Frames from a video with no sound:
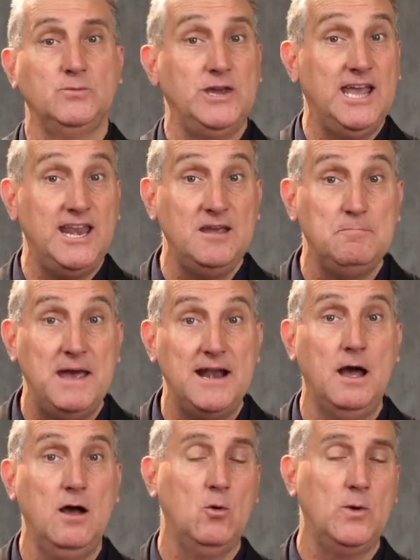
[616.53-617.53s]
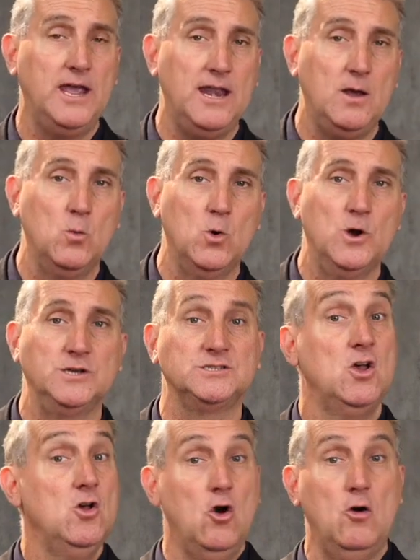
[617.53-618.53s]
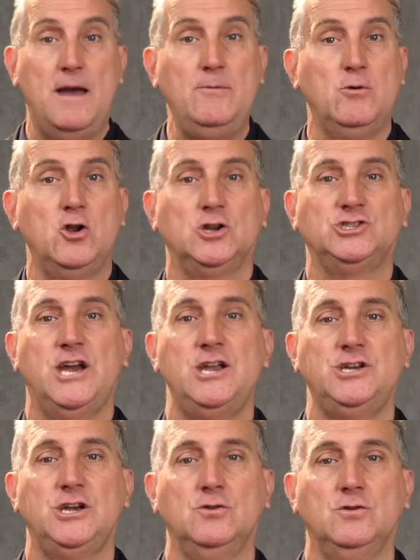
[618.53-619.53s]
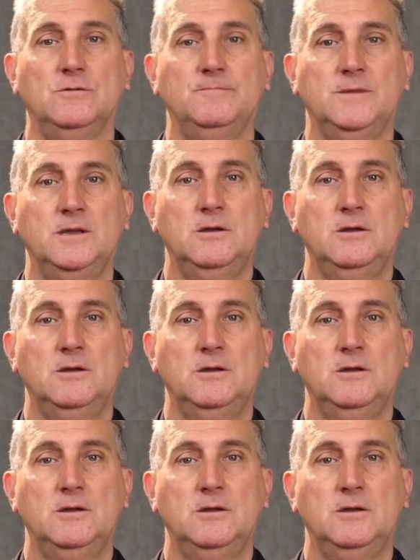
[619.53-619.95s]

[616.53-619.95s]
Are we getting better or are we getting worse? Or maybe we're not changing at all.